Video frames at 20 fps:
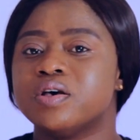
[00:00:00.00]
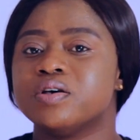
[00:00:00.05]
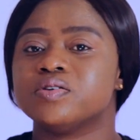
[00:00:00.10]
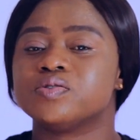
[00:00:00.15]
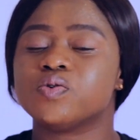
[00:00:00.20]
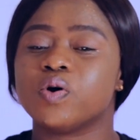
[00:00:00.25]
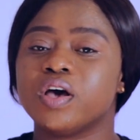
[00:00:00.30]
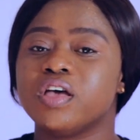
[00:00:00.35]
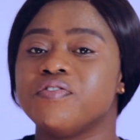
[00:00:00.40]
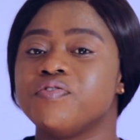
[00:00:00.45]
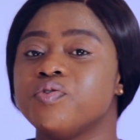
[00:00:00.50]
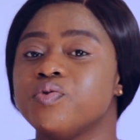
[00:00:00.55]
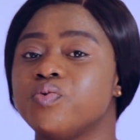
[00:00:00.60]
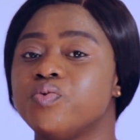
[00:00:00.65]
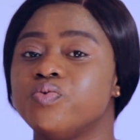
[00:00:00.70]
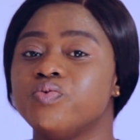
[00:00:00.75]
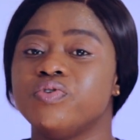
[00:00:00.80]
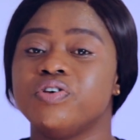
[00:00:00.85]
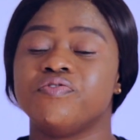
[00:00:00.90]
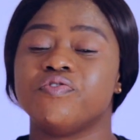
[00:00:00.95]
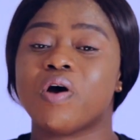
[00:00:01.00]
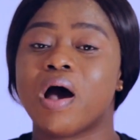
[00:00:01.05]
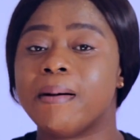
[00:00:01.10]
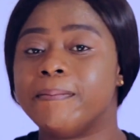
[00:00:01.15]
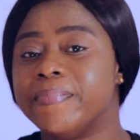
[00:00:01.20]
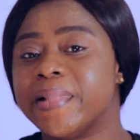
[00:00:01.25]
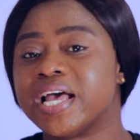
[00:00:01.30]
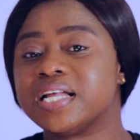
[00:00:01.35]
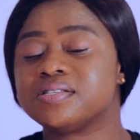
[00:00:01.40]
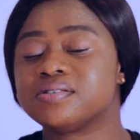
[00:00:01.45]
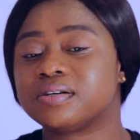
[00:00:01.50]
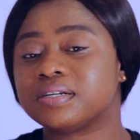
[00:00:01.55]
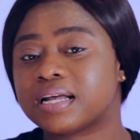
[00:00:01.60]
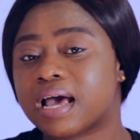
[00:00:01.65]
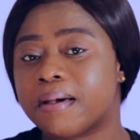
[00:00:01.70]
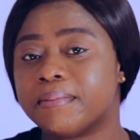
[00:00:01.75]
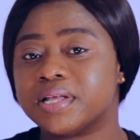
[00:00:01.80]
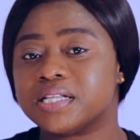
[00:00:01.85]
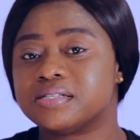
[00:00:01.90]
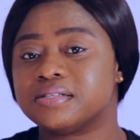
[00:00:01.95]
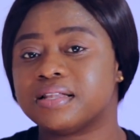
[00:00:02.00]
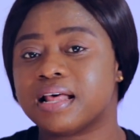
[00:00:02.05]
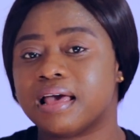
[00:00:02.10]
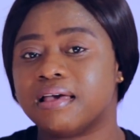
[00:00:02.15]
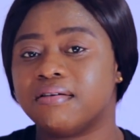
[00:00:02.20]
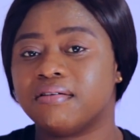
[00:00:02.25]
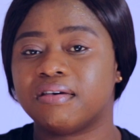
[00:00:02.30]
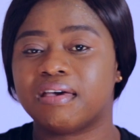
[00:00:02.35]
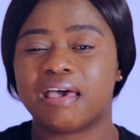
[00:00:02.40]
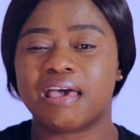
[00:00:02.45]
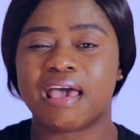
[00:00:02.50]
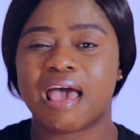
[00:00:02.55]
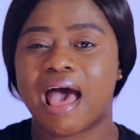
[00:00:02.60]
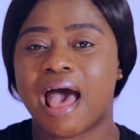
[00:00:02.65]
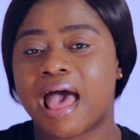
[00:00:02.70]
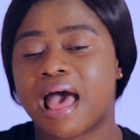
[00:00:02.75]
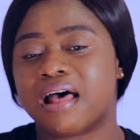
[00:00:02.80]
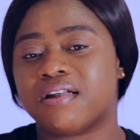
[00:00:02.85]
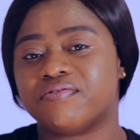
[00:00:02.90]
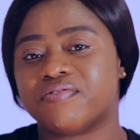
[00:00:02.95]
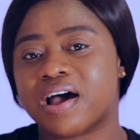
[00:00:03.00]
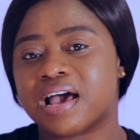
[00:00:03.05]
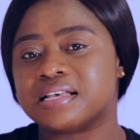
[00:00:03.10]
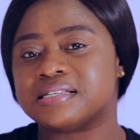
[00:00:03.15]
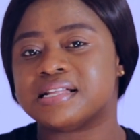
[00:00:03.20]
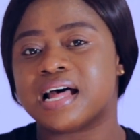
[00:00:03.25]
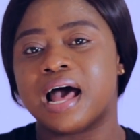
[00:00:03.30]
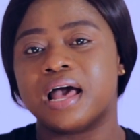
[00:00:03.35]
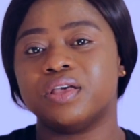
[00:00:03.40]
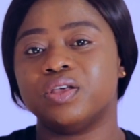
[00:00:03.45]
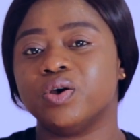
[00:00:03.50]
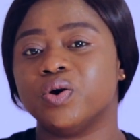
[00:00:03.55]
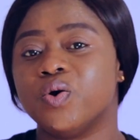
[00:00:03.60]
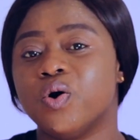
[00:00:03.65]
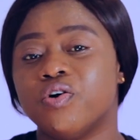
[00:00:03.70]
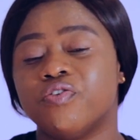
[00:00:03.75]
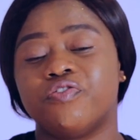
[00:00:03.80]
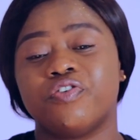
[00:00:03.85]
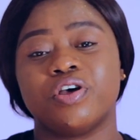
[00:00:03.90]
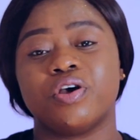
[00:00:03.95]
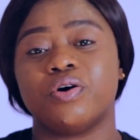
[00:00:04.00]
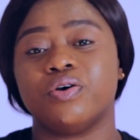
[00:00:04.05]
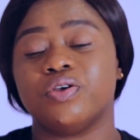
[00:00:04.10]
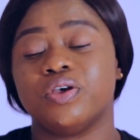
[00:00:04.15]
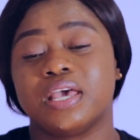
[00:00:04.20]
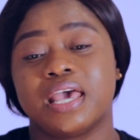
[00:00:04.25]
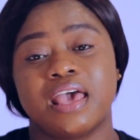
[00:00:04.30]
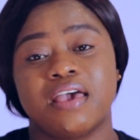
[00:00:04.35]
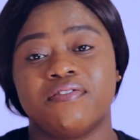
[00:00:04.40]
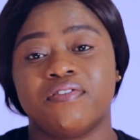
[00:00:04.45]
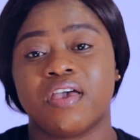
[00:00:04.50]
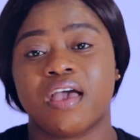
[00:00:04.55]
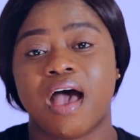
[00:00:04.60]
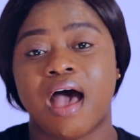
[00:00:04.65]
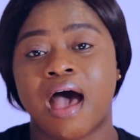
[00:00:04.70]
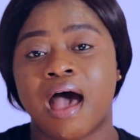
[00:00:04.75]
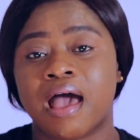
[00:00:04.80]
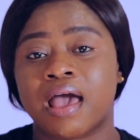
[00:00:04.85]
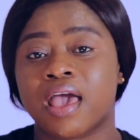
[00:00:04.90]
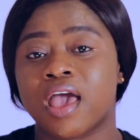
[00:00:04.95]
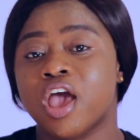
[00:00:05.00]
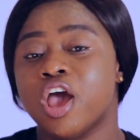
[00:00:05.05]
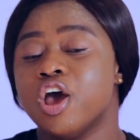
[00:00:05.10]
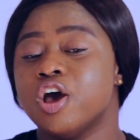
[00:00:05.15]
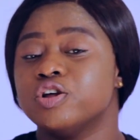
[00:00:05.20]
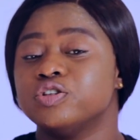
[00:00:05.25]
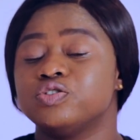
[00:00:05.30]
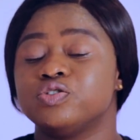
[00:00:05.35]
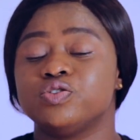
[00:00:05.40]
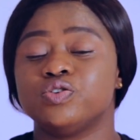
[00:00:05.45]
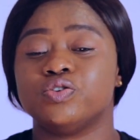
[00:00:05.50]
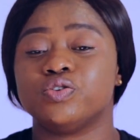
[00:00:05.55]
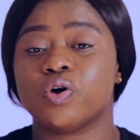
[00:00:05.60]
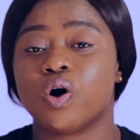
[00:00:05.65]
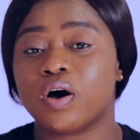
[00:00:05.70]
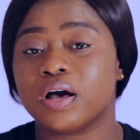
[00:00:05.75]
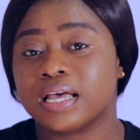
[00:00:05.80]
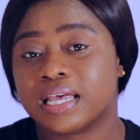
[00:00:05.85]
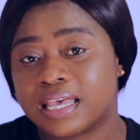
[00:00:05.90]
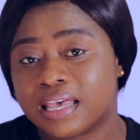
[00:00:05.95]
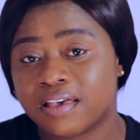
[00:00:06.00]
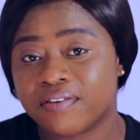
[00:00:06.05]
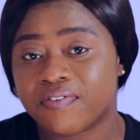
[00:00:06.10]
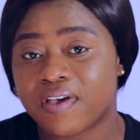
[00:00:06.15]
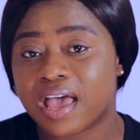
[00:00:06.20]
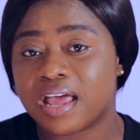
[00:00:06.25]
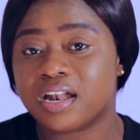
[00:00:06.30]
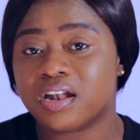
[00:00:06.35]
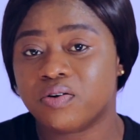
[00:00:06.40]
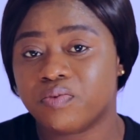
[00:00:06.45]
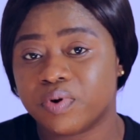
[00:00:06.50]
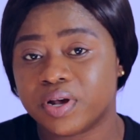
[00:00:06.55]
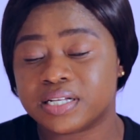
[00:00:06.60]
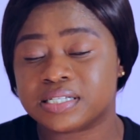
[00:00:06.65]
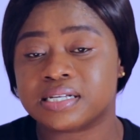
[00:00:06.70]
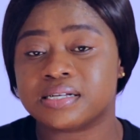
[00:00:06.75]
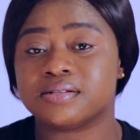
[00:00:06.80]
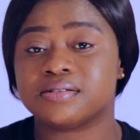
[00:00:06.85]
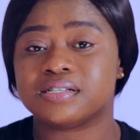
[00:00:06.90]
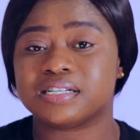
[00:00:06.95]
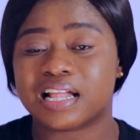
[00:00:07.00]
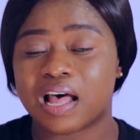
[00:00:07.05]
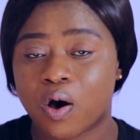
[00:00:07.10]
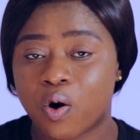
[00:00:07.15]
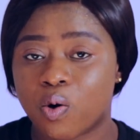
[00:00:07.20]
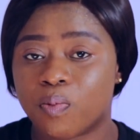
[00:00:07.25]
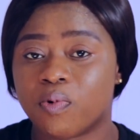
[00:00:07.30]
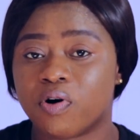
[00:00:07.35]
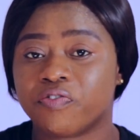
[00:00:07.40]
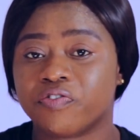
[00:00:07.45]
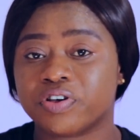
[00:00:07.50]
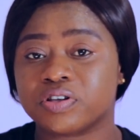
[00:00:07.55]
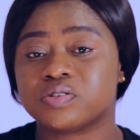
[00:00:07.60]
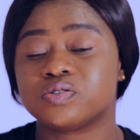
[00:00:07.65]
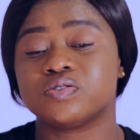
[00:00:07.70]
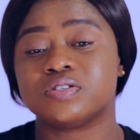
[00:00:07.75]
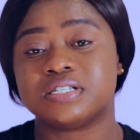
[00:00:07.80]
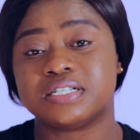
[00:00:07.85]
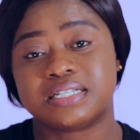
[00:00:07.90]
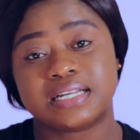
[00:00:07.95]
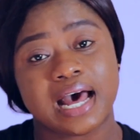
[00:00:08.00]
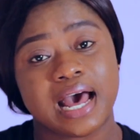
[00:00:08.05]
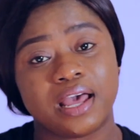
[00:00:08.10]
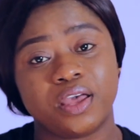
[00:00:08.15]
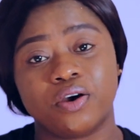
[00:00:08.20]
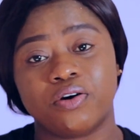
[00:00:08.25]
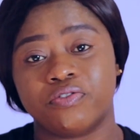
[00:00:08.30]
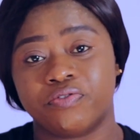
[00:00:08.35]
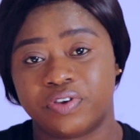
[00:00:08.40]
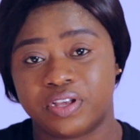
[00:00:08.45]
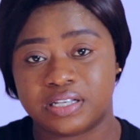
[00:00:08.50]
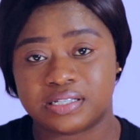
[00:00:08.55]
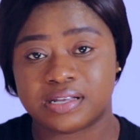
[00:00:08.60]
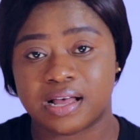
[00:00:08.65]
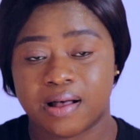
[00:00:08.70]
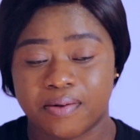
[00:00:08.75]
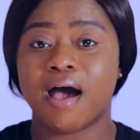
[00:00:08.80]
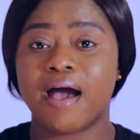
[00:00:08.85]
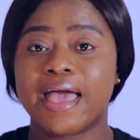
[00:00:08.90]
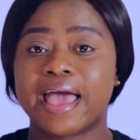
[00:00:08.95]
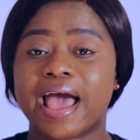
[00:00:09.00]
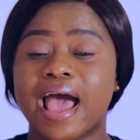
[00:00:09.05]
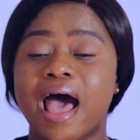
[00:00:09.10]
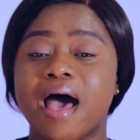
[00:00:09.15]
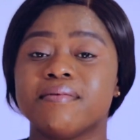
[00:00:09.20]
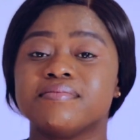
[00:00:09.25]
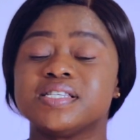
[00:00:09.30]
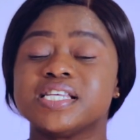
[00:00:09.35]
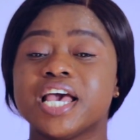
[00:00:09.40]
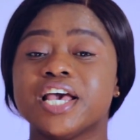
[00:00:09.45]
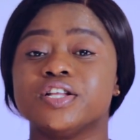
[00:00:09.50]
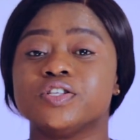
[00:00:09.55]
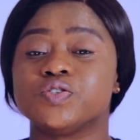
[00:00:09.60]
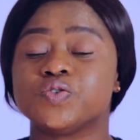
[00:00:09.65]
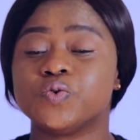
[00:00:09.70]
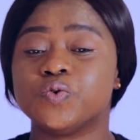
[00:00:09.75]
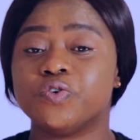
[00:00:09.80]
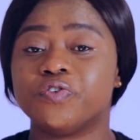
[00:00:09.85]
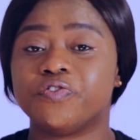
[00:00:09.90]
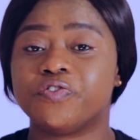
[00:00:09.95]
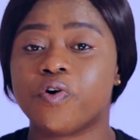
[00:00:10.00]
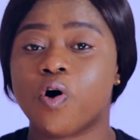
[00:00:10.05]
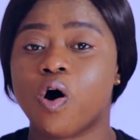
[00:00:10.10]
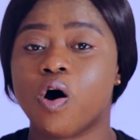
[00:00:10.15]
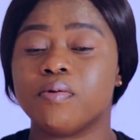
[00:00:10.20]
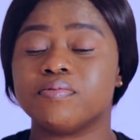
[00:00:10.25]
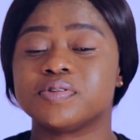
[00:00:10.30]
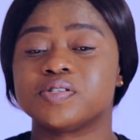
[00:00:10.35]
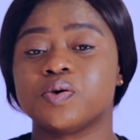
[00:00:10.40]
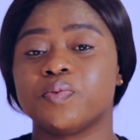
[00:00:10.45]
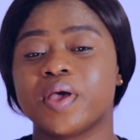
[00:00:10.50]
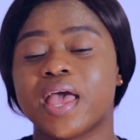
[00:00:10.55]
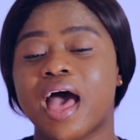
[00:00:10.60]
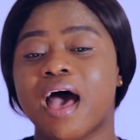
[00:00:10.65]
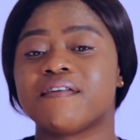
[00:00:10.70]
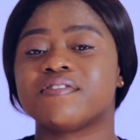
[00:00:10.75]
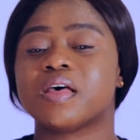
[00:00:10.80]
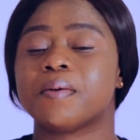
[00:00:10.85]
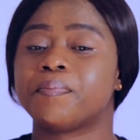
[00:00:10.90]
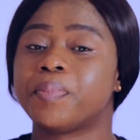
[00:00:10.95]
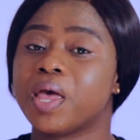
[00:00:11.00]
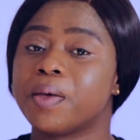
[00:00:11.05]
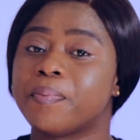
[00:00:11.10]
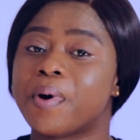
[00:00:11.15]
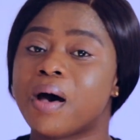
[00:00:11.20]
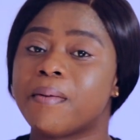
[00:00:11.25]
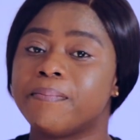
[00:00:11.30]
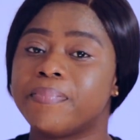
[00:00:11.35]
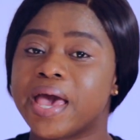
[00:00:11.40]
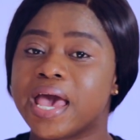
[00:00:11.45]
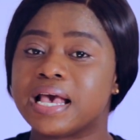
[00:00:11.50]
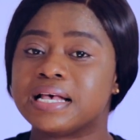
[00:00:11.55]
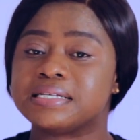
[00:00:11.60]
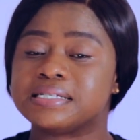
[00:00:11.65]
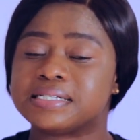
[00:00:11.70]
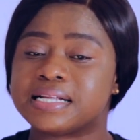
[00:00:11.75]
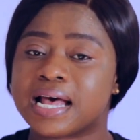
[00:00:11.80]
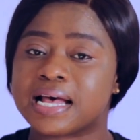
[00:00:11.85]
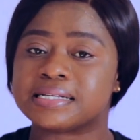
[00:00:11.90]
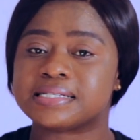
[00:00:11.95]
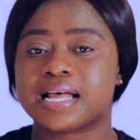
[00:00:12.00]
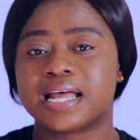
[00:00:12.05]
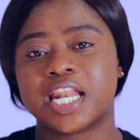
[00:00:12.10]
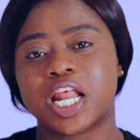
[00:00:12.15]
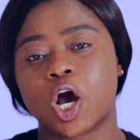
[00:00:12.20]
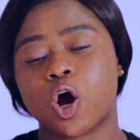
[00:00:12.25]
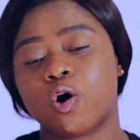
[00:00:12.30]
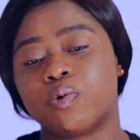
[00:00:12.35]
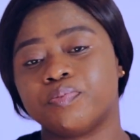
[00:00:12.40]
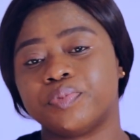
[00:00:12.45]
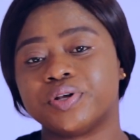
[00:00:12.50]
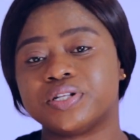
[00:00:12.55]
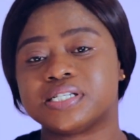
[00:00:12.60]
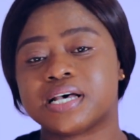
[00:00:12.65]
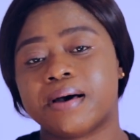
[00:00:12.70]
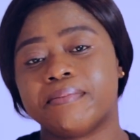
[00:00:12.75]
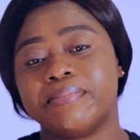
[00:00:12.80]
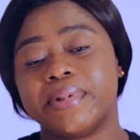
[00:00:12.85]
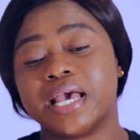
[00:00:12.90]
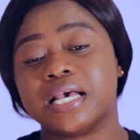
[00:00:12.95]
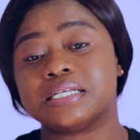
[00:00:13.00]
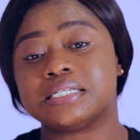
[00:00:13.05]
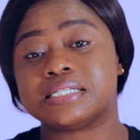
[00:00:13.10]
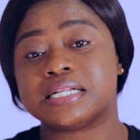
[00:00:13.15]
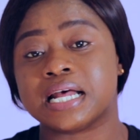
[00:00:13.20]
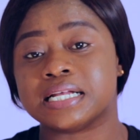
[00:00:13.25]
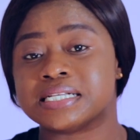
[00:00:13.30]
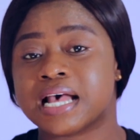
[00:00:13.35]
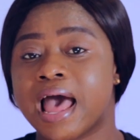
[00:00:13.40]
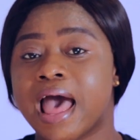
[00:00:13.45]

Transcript: So if you if you are bent on coming to the U K, I advise that you go for your U K V I to not give any reason to the Home Office to deny your visa. Now, it comes in two forms. So we have the paper-based test and the computer-based test.